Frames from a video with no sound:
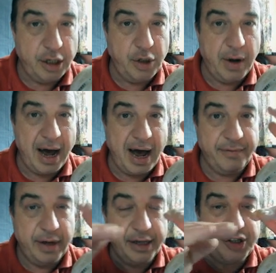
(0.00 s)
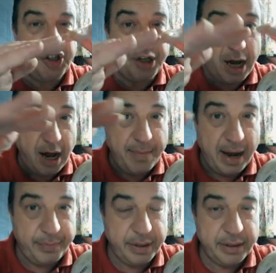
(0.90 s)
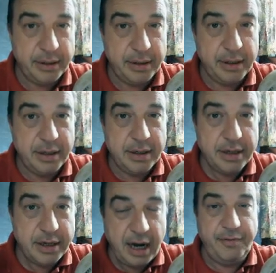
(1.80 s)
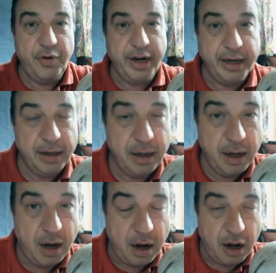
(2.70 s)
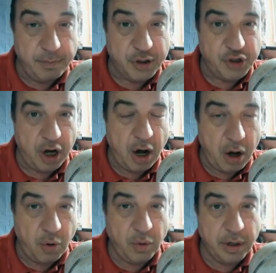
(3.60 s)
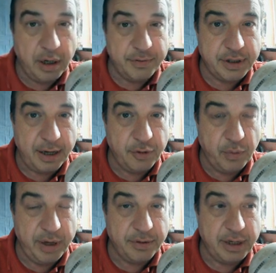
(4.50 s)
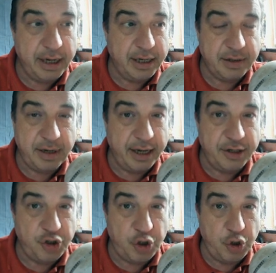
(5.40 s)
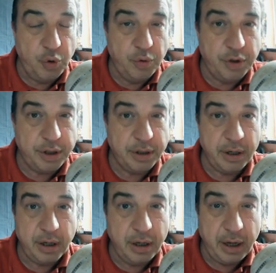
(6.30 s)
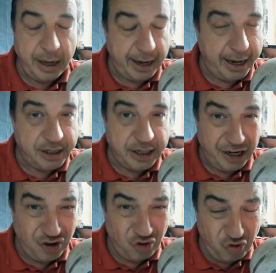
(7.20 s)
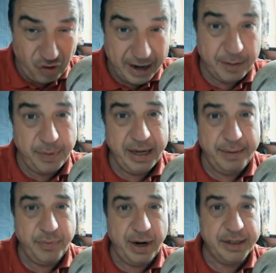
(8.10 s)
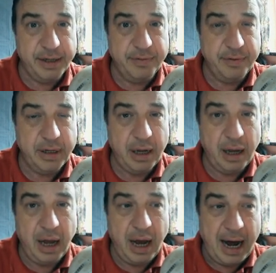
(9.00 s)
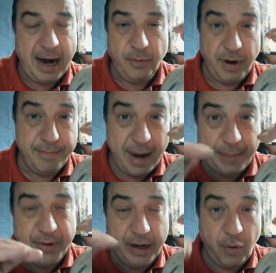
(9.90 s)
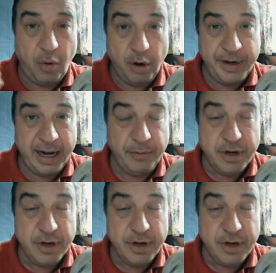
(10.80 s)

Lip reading: You have a star map covering almost the whole of South Wales. It's huge. It's incredibly impressive. And we're mapping all of it out.